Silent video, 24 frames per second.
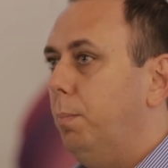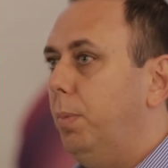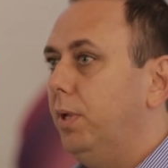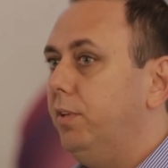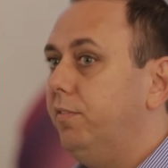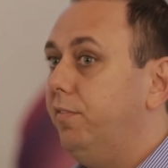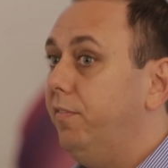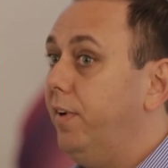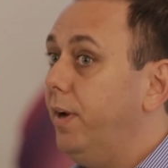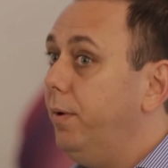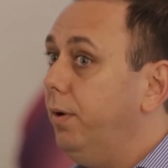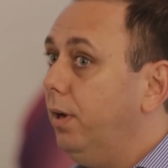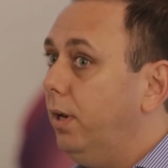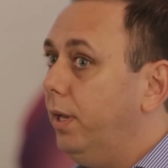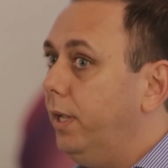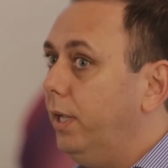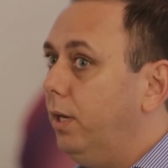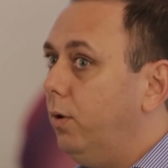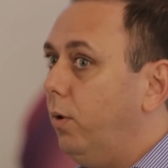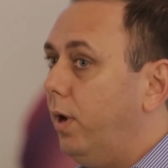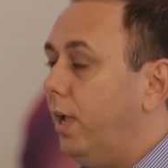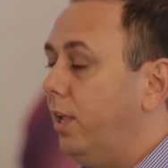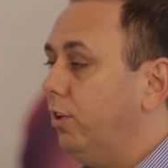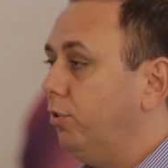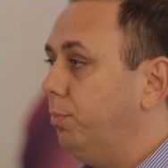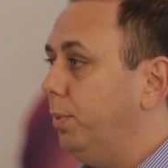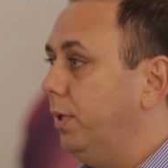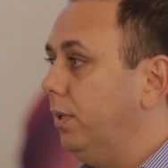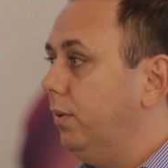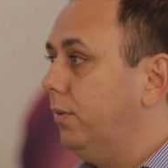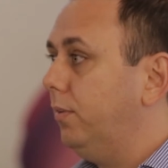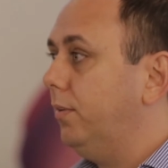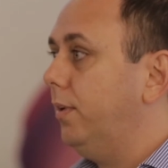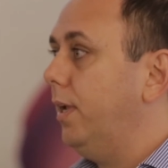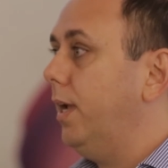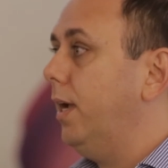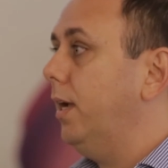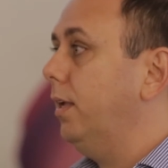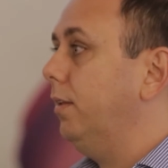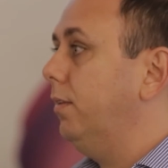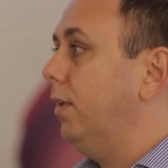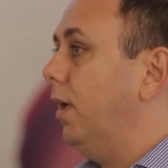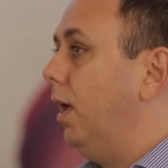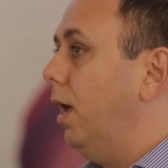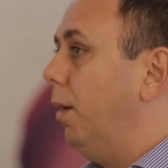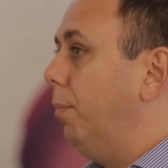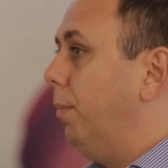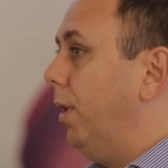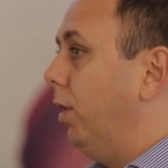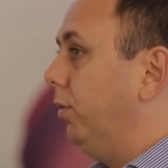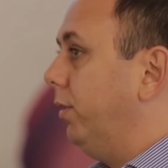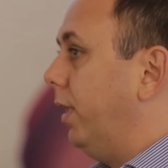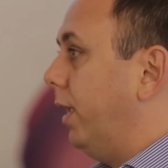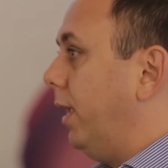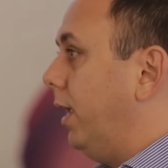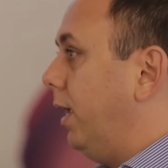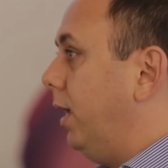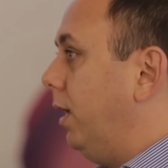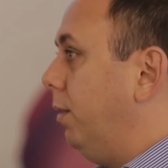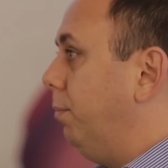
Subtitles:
But very little has been said about the